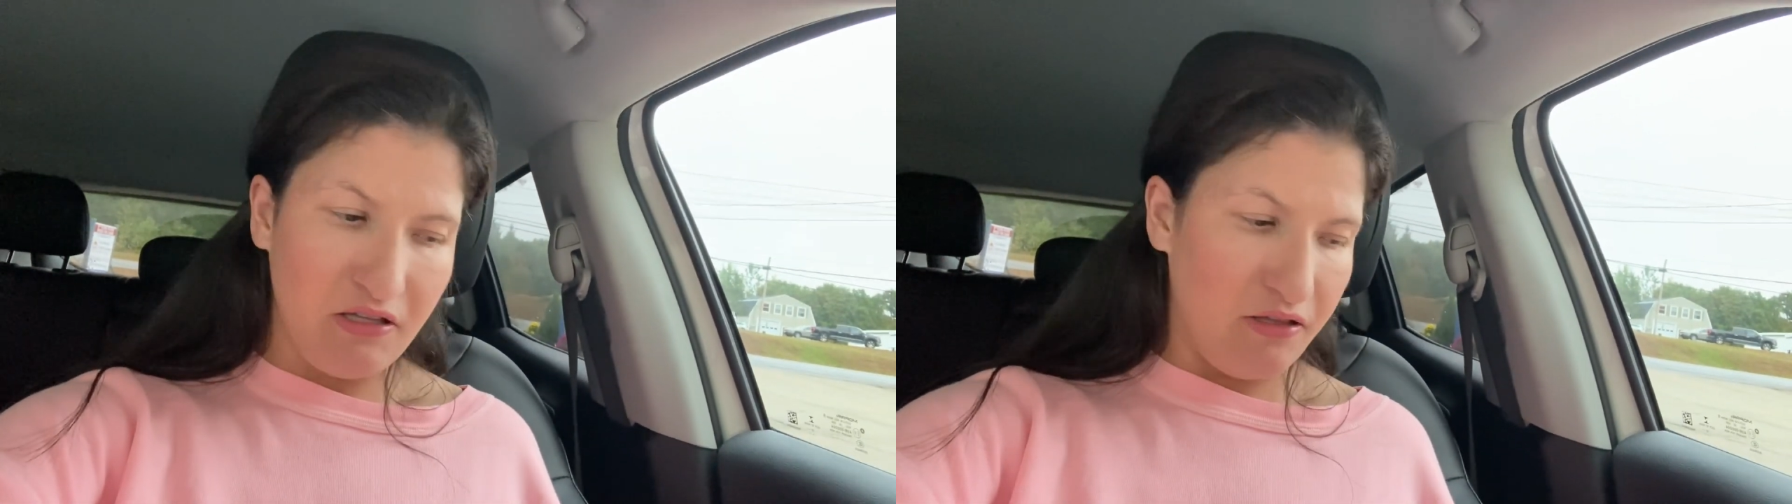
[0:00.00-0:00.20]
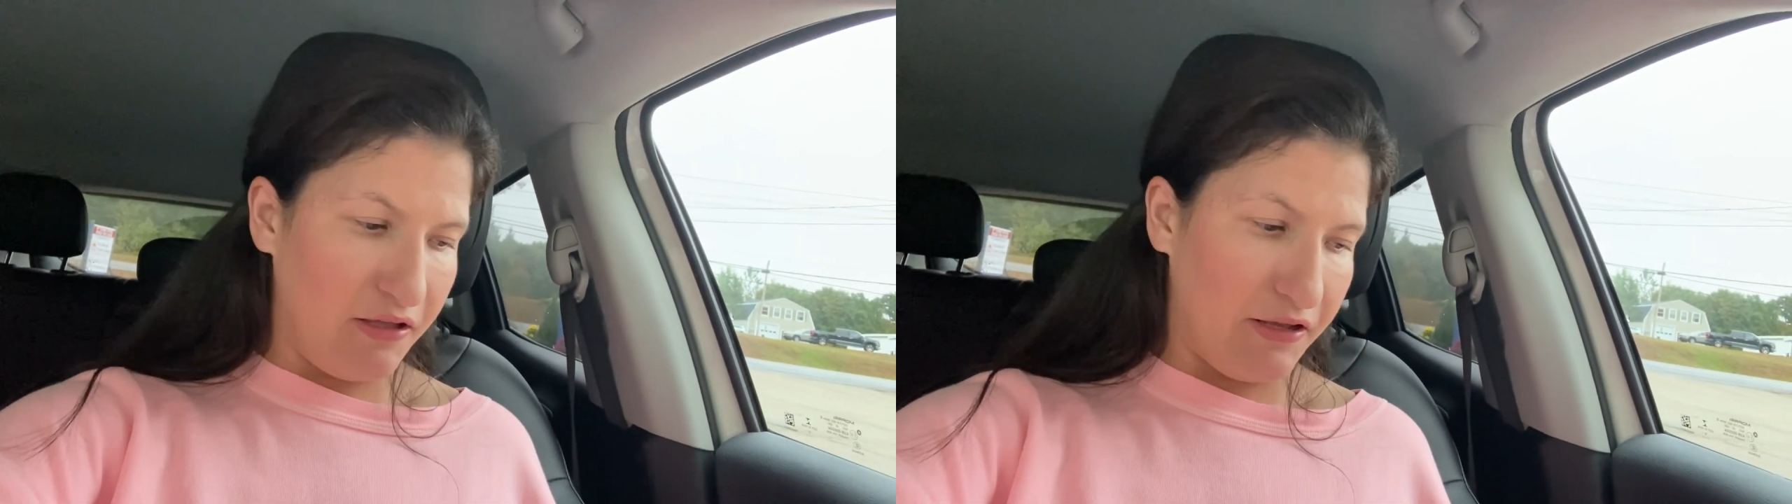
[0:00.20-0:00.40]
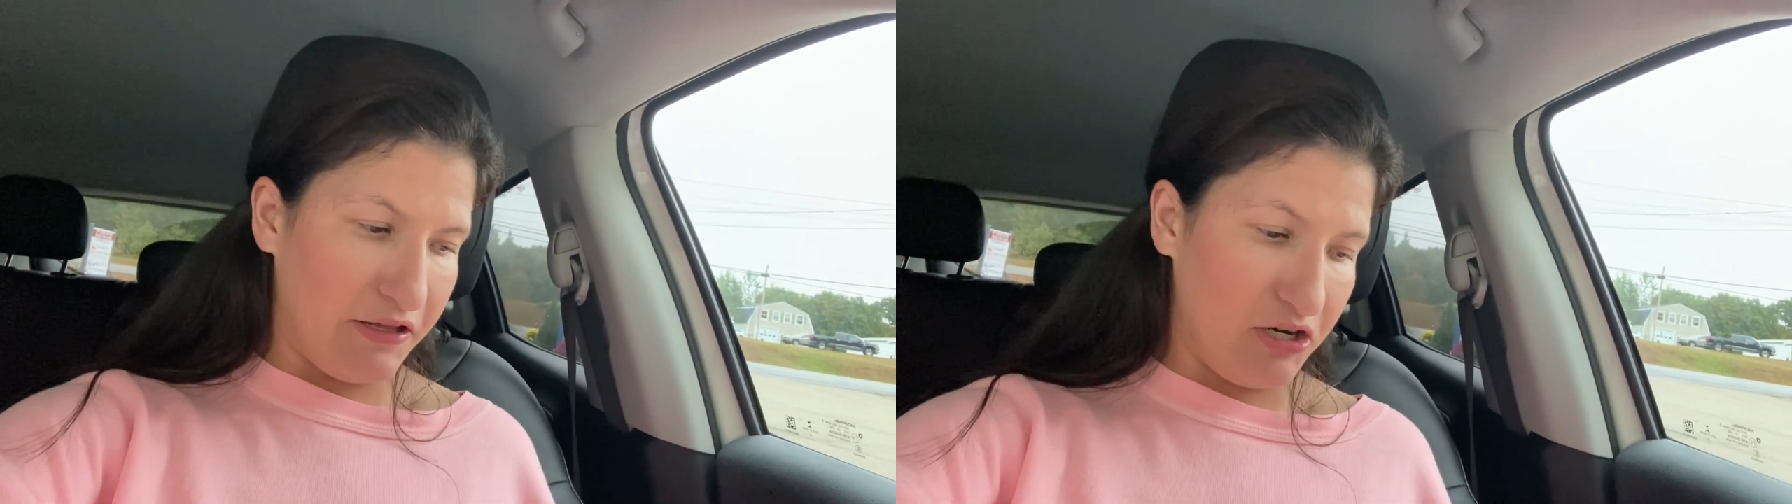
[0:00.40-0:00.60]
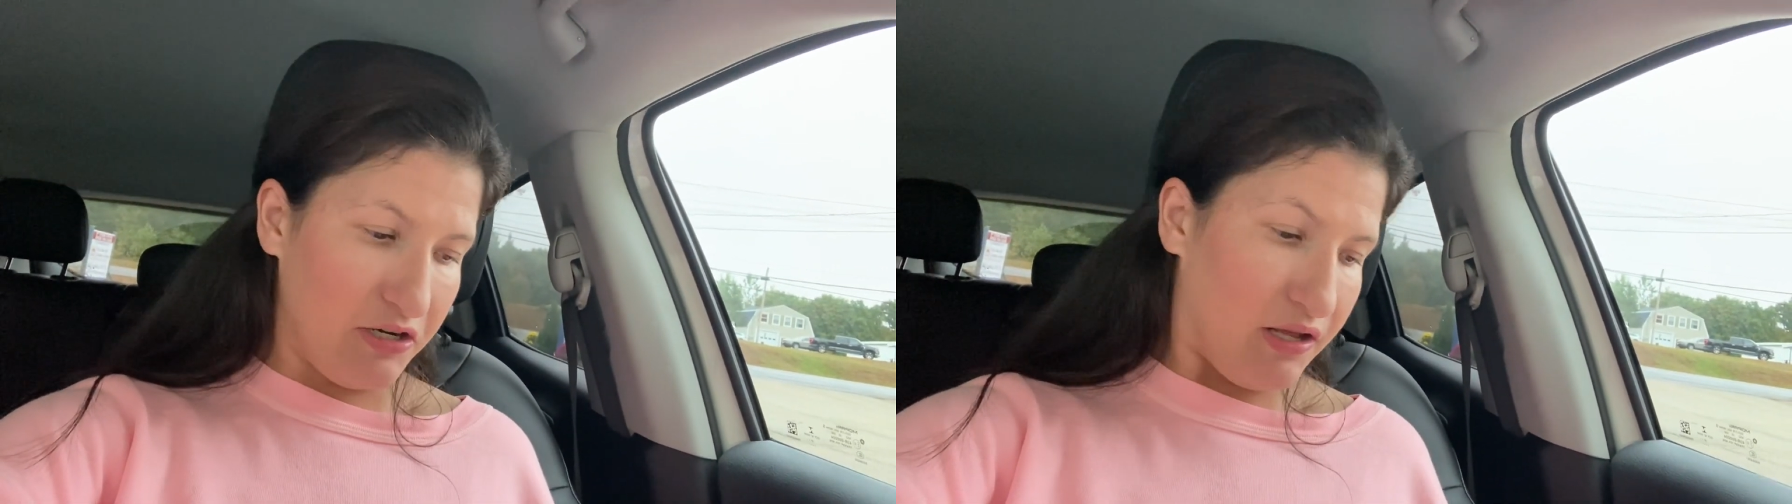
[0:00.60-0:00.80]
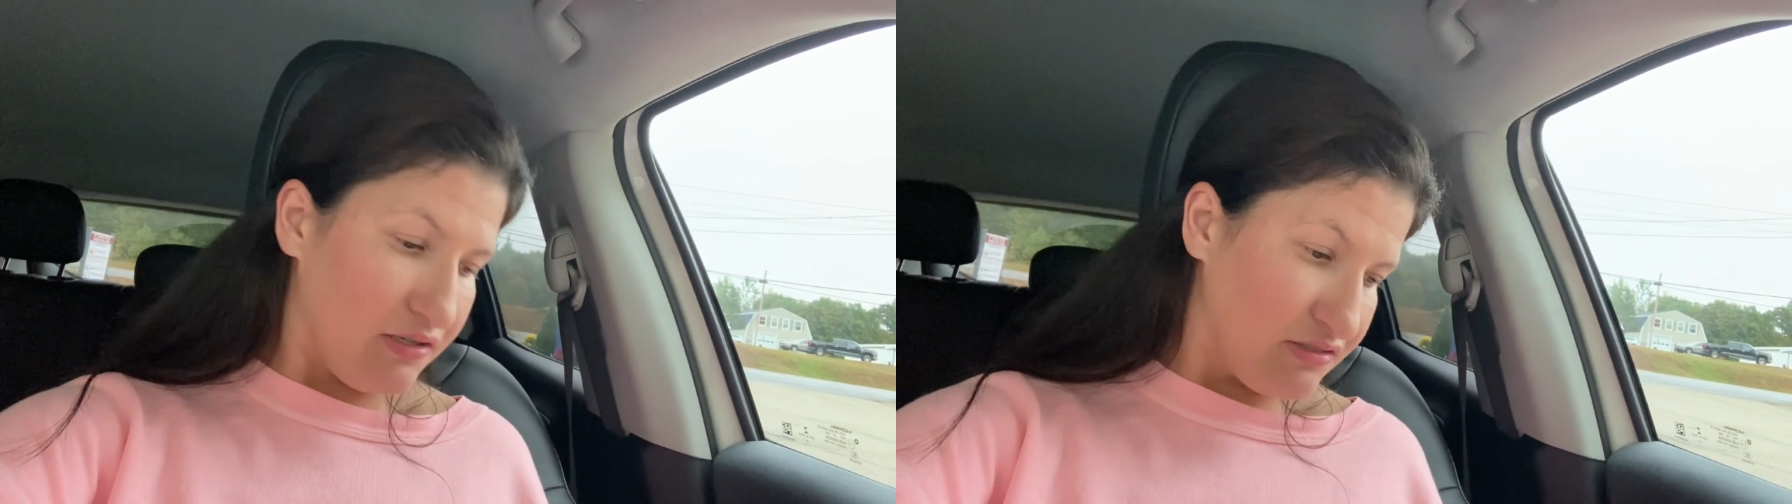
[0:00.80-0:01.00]
and getting her
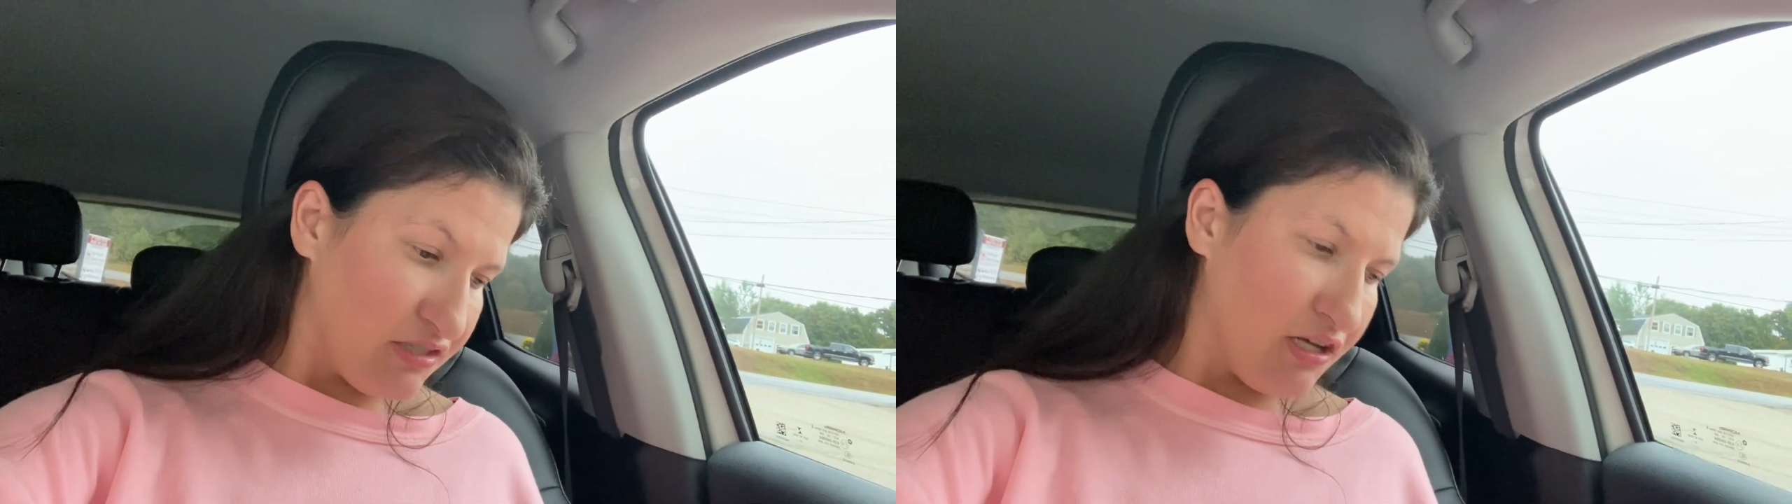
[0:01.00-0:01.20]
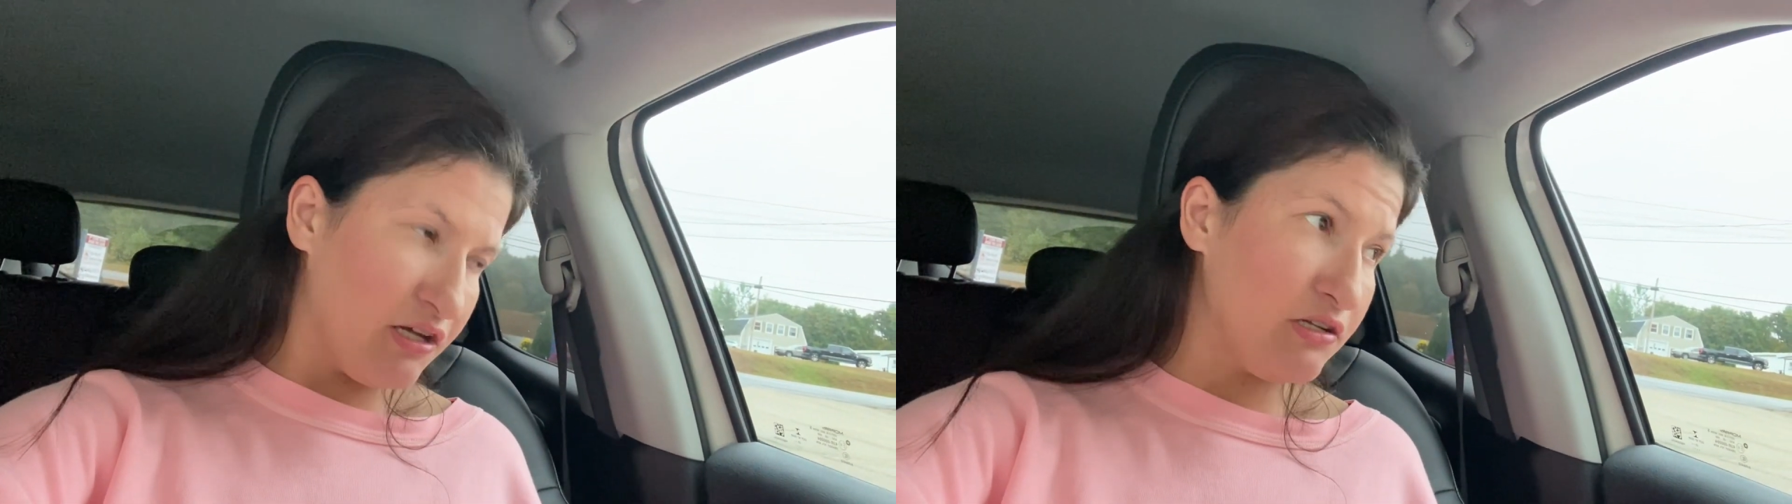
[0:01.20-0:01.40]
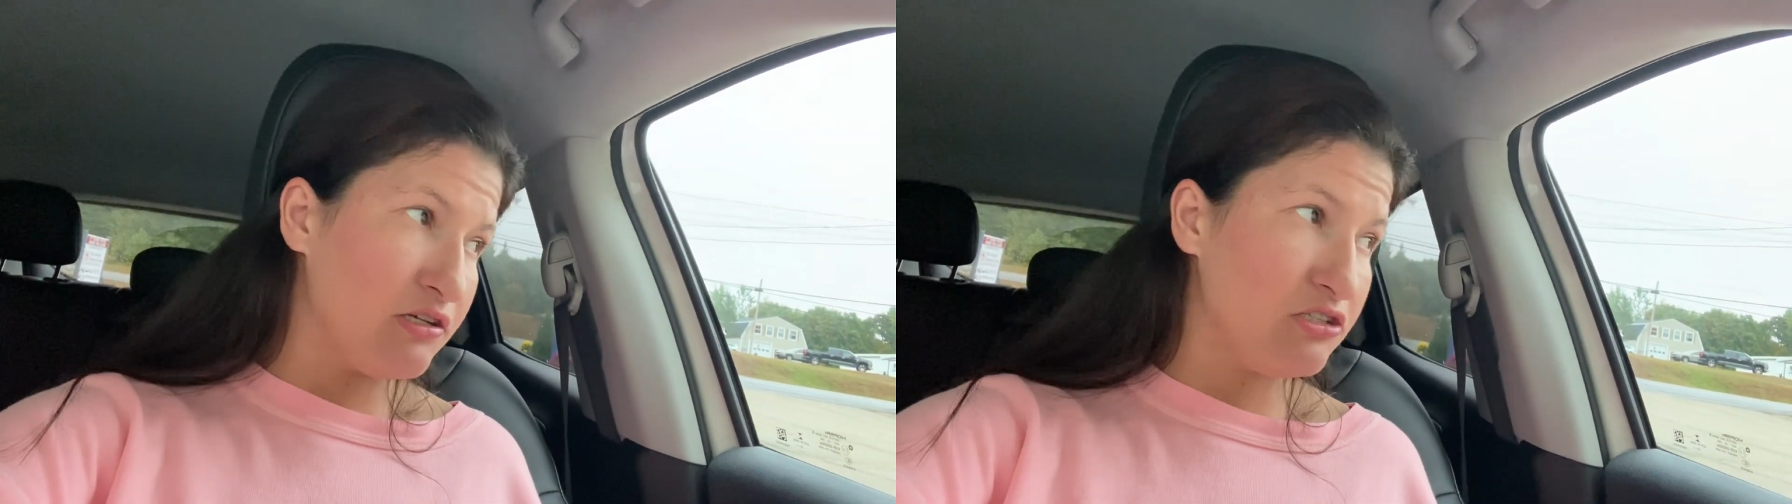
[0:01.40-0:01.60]
nails done.